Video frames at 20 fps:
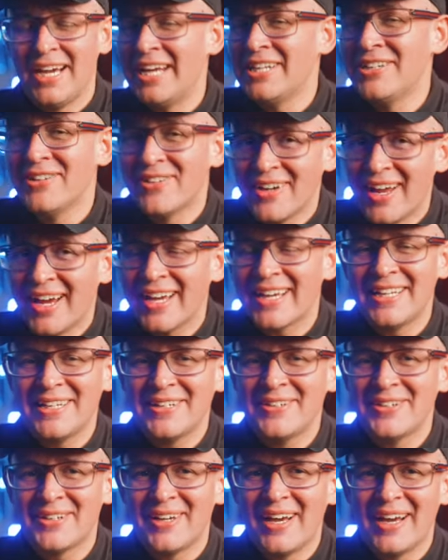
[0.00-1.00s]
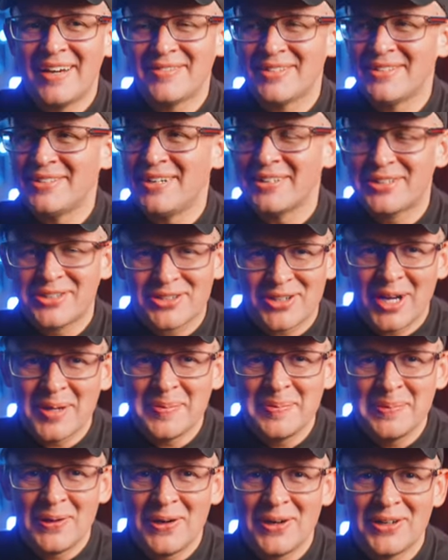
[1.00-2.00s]
And you're likely gonna have a, a
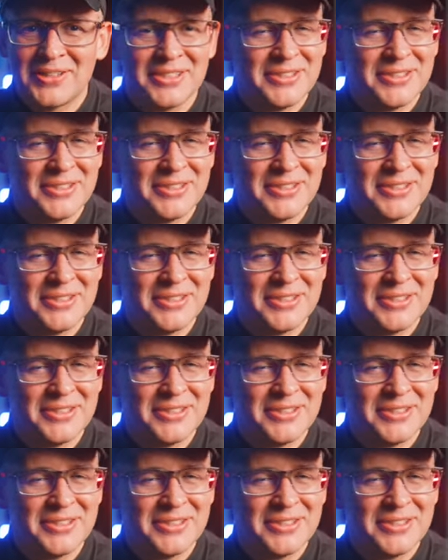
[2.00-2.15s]
tripod.